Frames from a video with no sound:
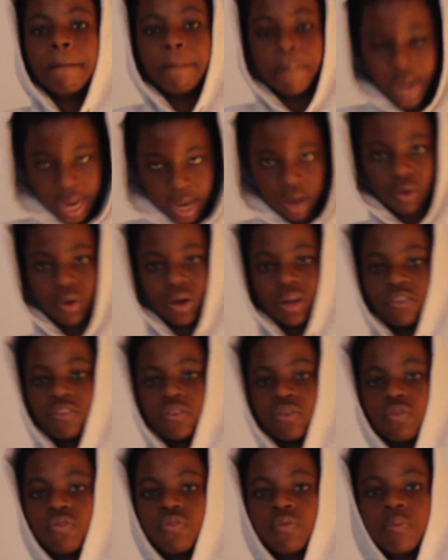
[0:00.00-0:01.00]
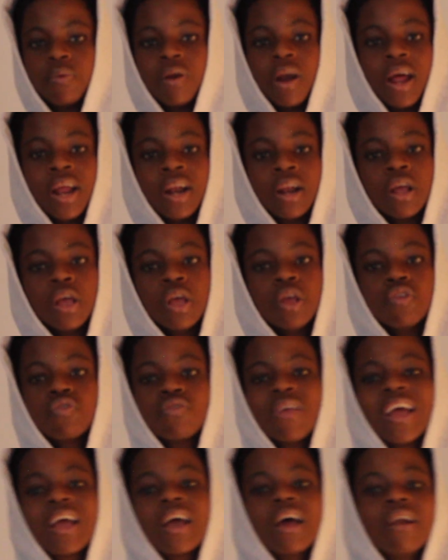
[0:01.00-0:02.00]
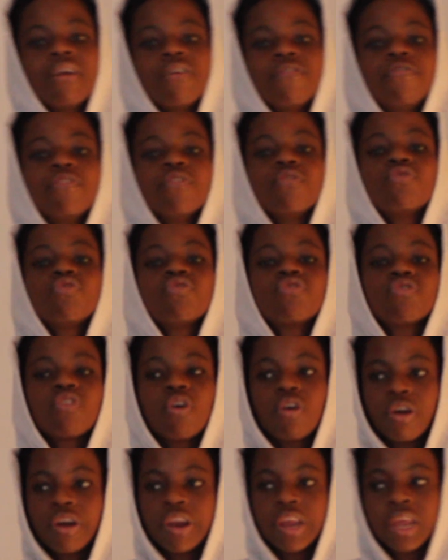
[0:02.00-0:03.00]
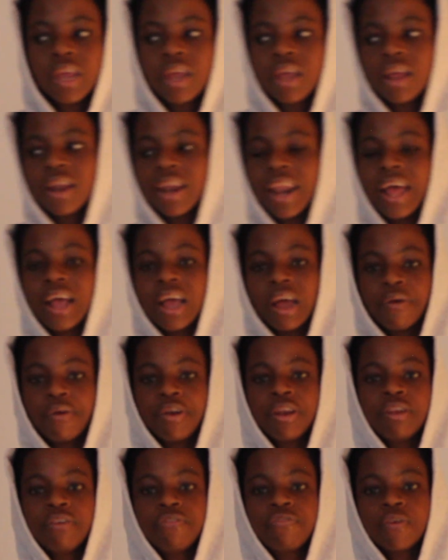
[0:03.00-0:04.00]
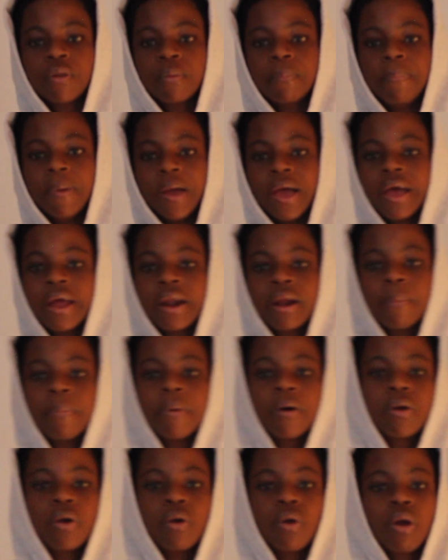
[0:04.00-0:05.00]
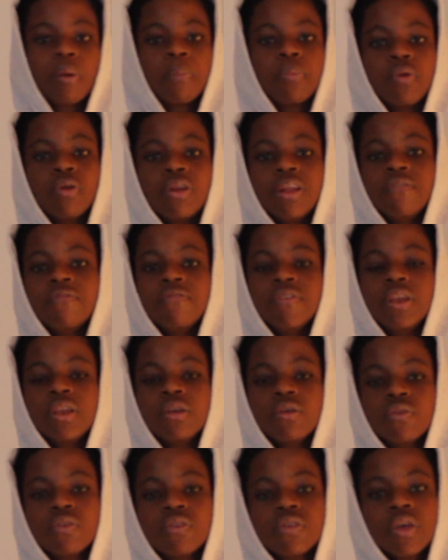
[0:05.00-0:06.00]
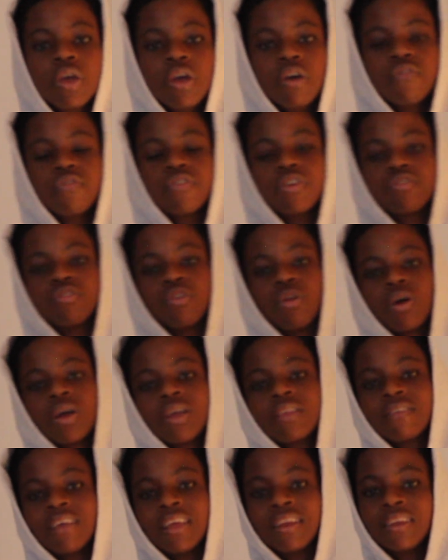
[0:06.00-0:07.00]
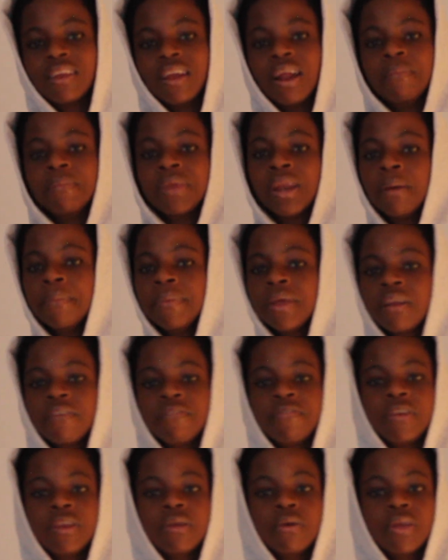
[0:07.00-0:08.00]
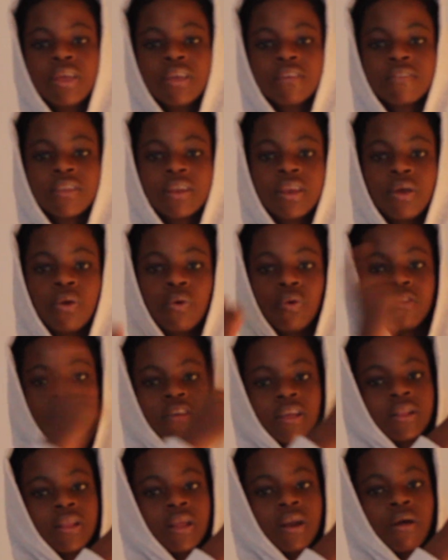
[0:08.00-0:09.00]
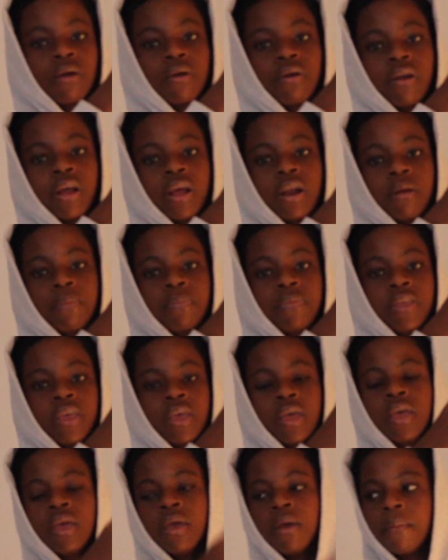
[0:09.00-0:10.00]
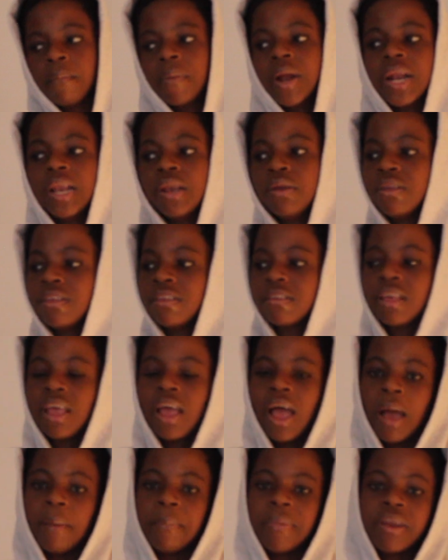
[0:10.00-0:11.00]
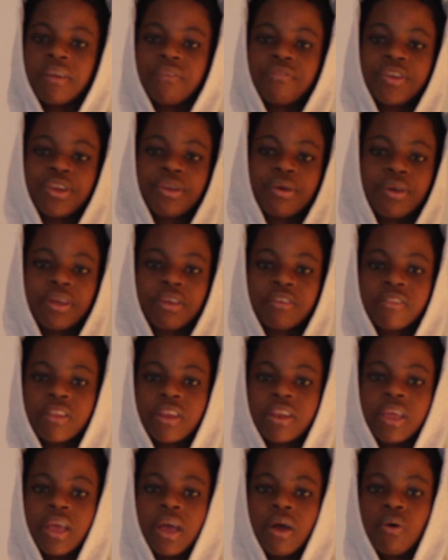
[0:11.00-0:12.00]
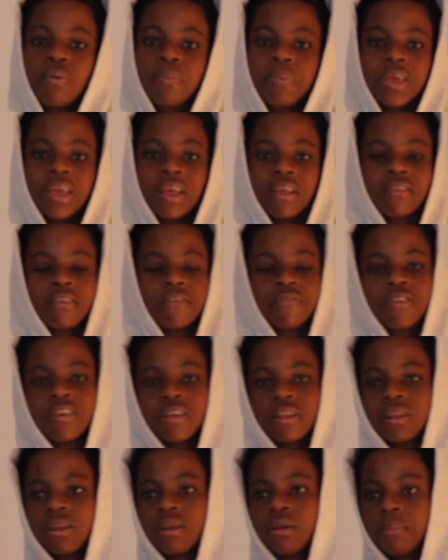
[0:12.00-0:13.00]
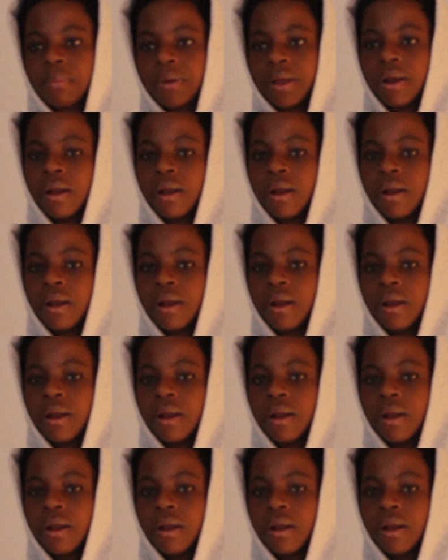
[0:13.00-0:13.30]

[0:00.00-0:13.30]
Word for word: back on this YouTube grind. So I kind of feel sorry, like I really feel bad about not uploading videos for as long as I did. I mean, I made a video yesterday, go check that out right up there. But anyways, I made a video yesterday, I hope you guys have checked it out by